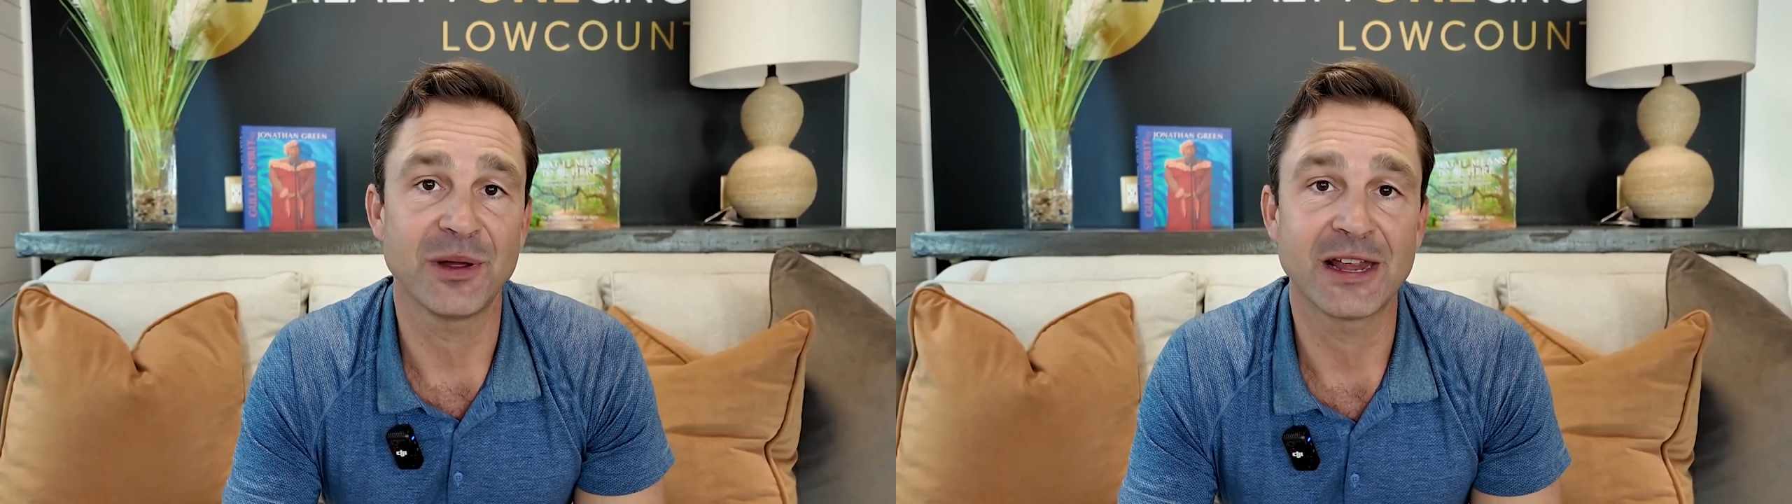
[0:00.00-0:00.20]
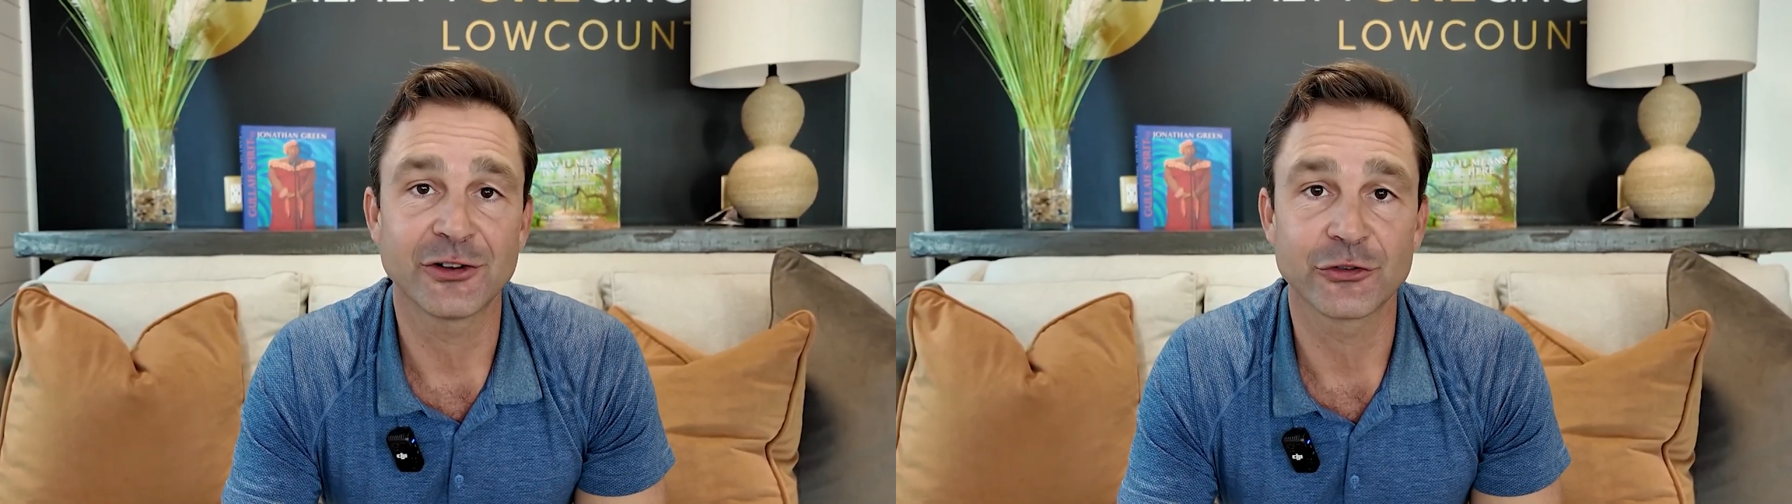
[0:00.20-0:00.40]

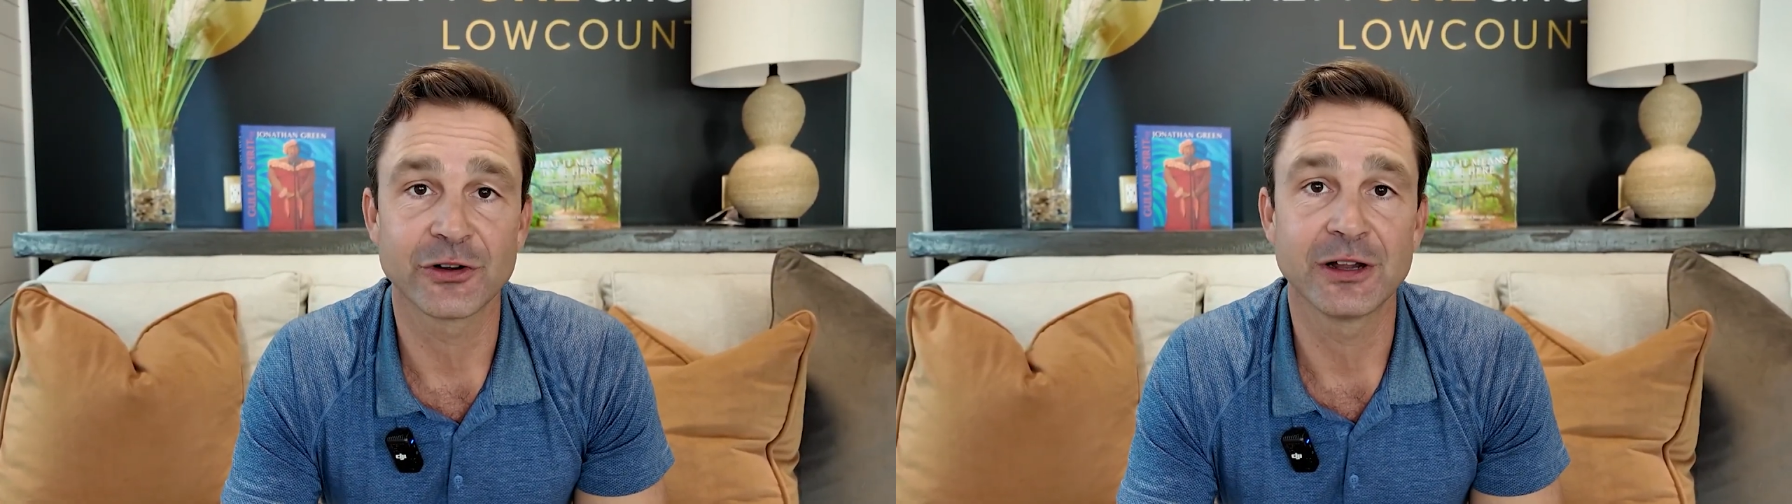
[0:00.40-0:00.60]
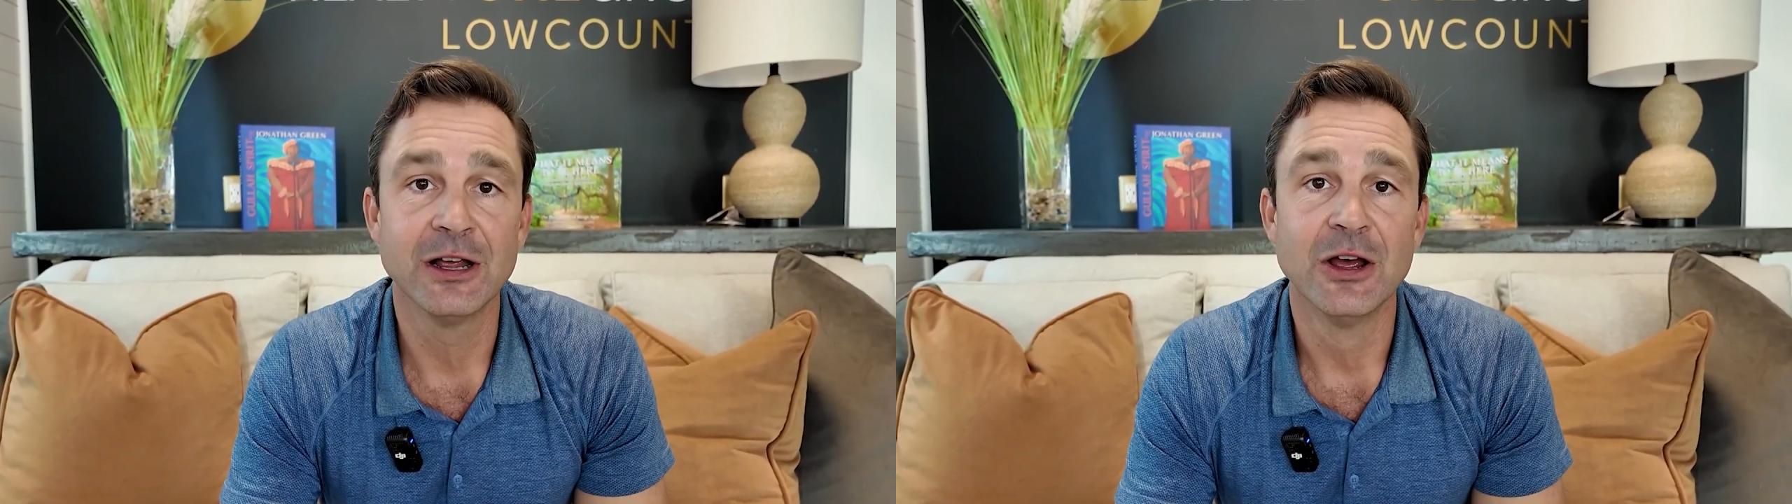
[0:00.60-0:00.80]

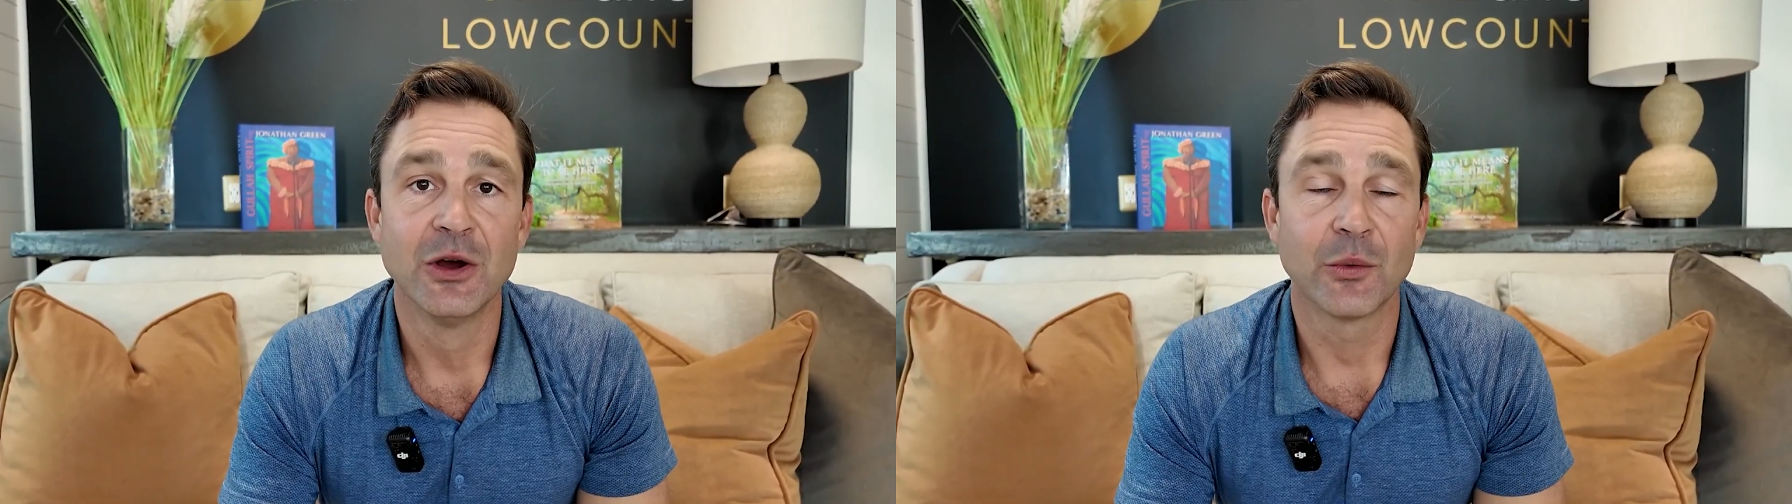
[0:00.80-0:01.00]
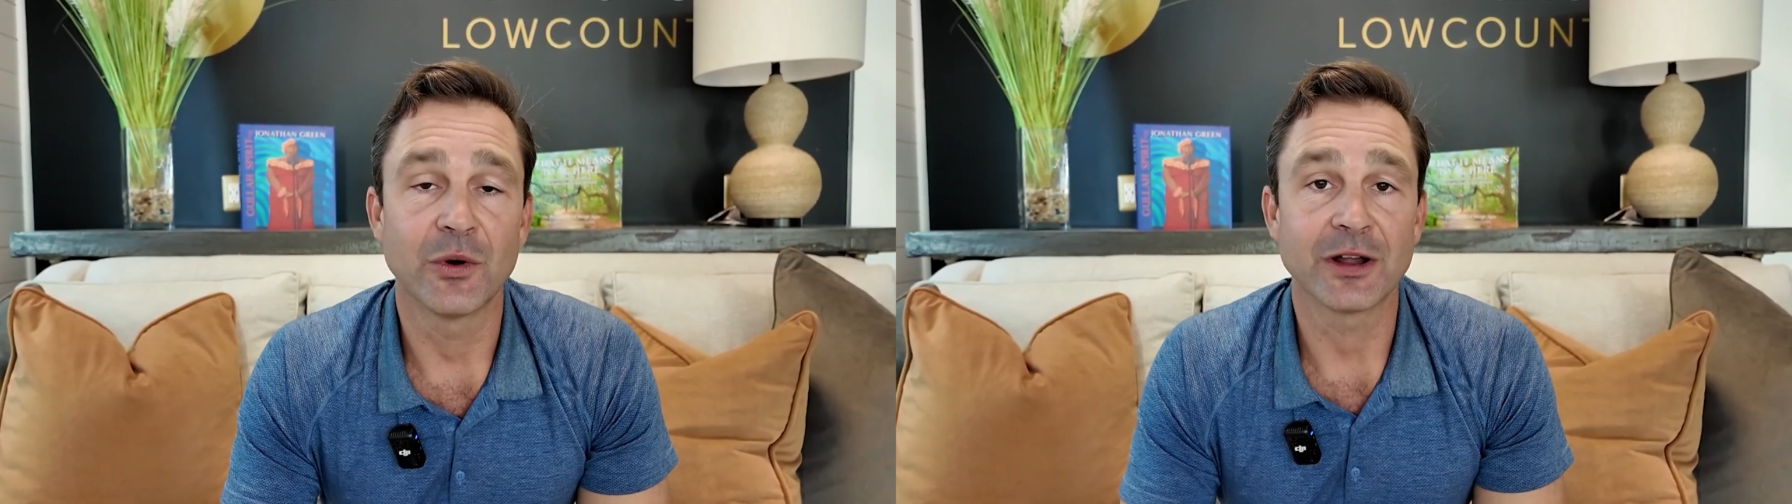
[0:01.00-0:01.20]
pantry,
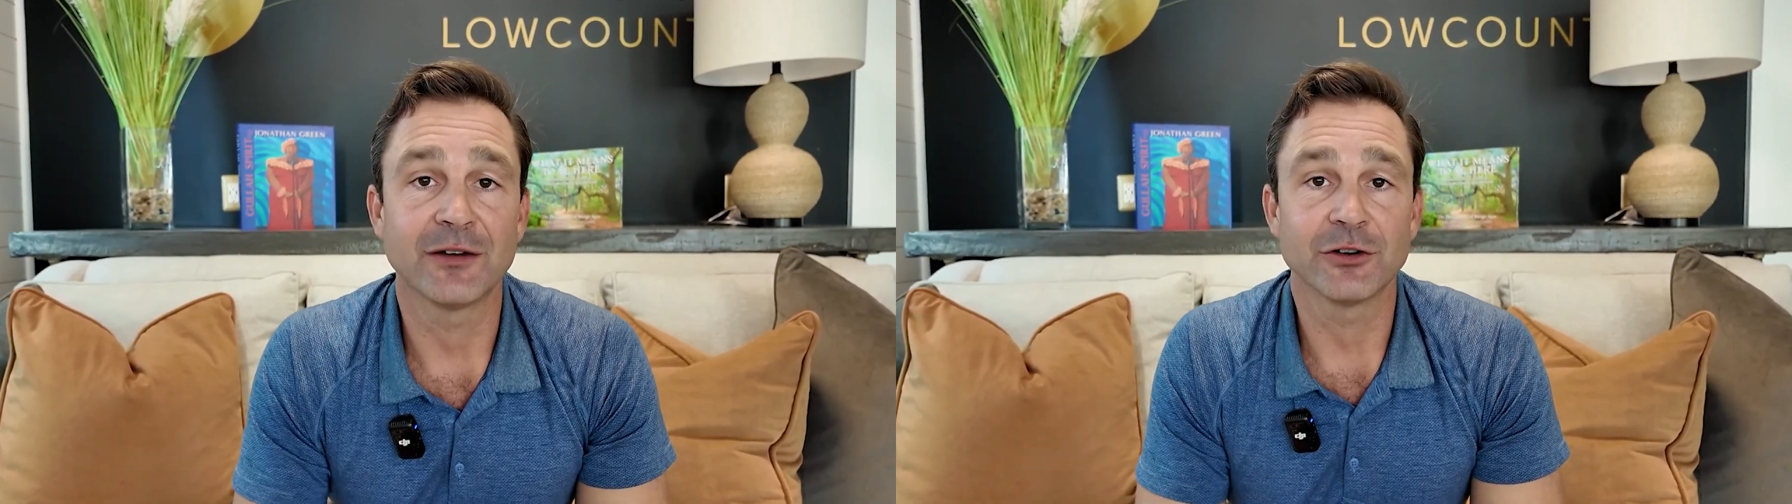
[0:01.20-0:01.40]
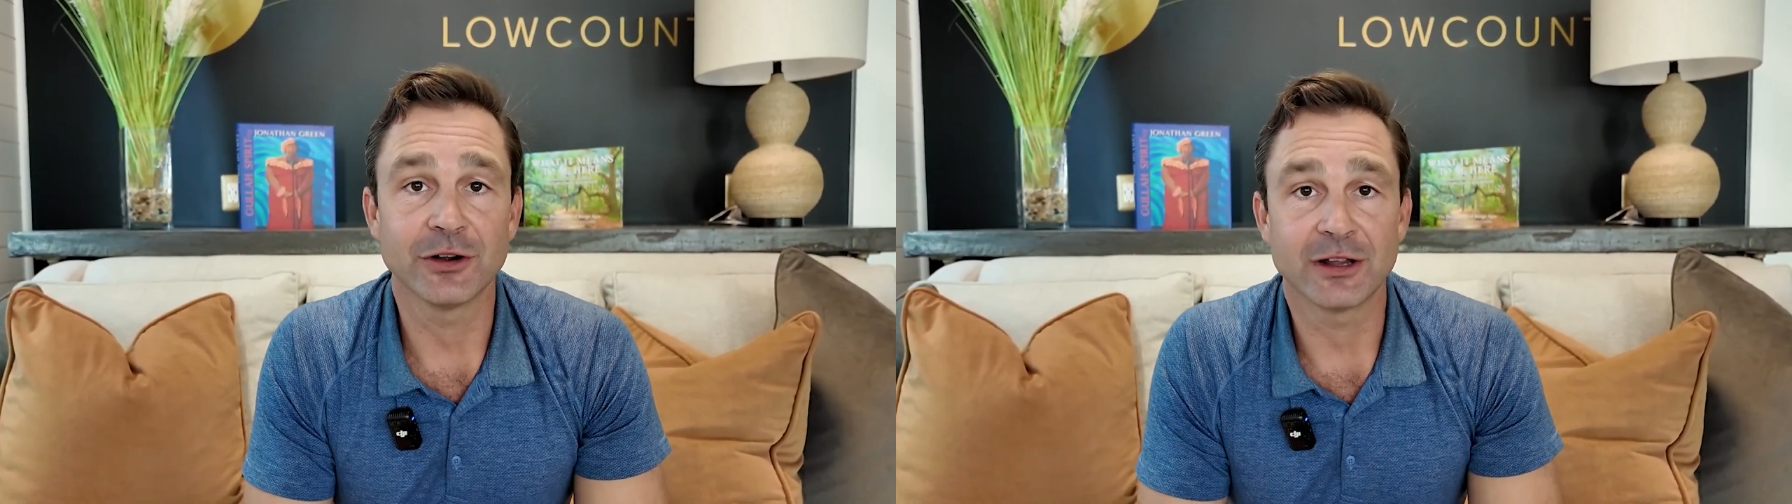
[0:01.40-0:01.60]

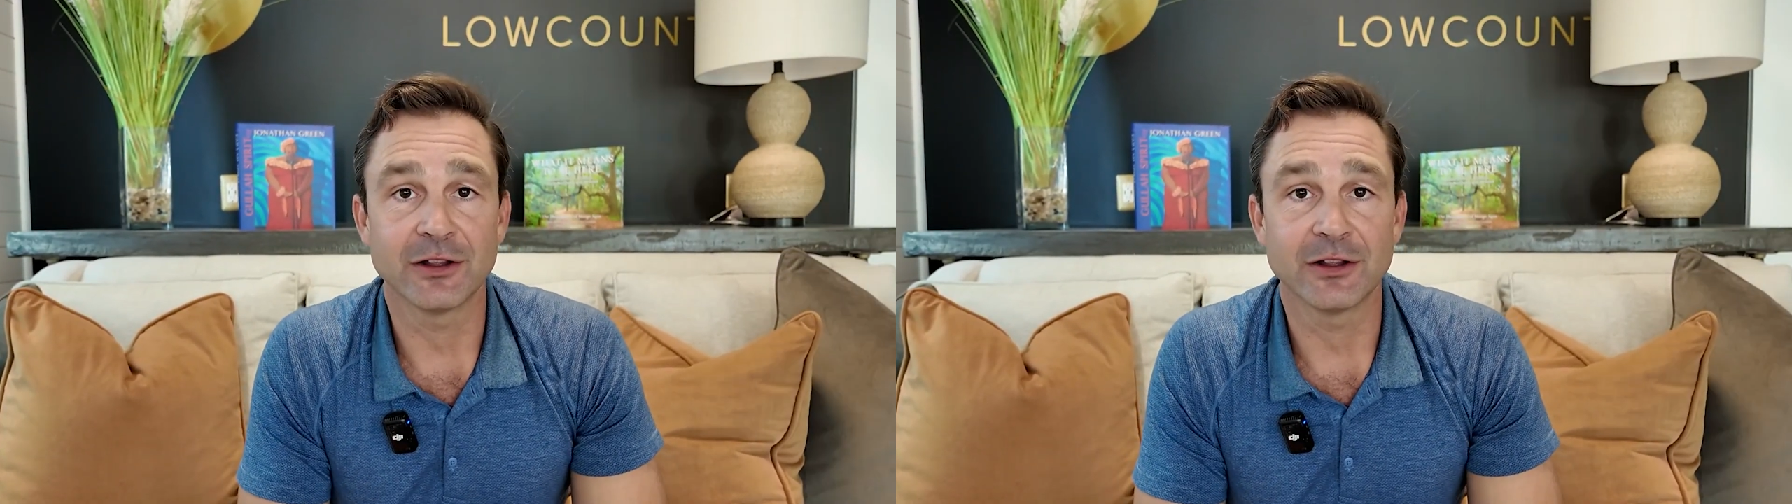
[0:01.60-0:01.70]
whatever it